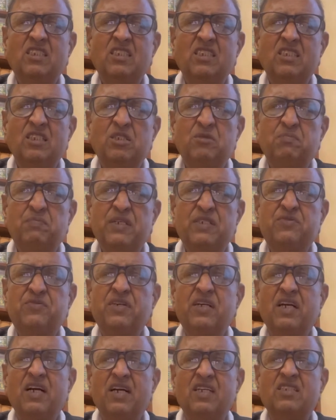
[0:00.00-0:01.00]

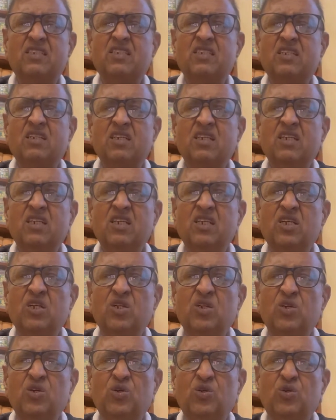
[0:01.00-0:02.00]
specific answer
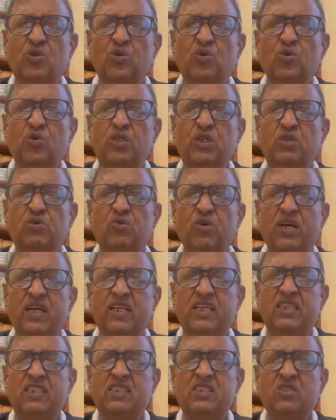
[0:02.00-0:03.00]
to the
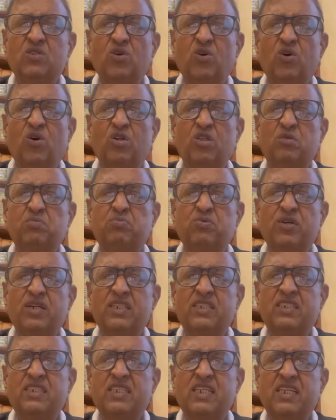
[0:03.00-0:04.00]
queries or the
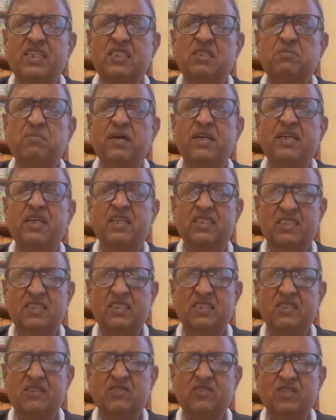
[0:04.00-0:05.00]
points raised by us.
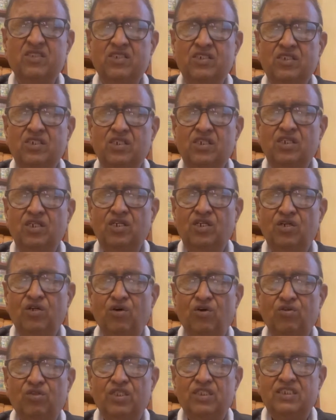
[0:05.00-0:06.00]

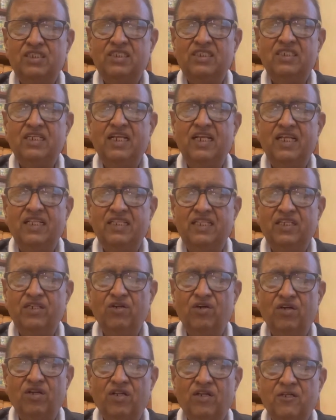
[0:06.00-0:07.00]
Now this is a lengthy
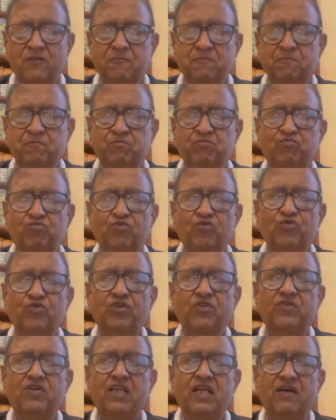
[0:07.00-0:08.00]
order. We
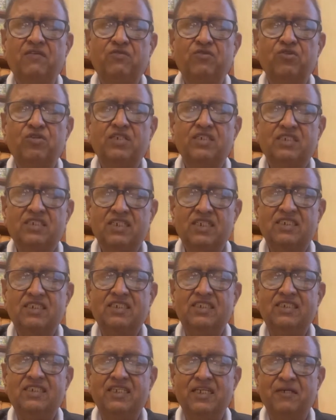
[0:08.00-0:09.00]
will have to discuss
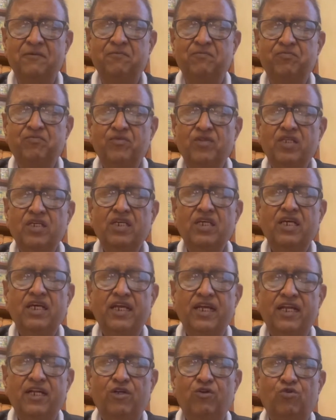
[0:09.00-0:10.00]
the same
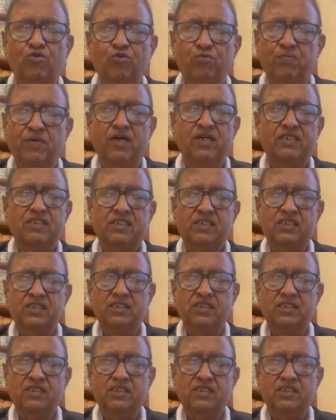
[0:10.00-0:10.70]
in two parts.